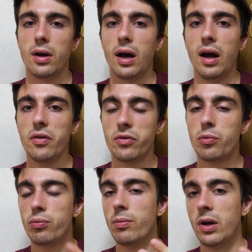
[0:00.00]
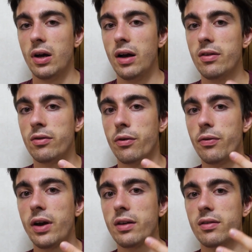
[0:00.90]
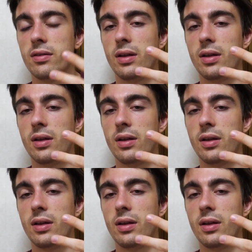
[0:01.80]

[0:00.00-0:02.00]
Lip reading: Has the fact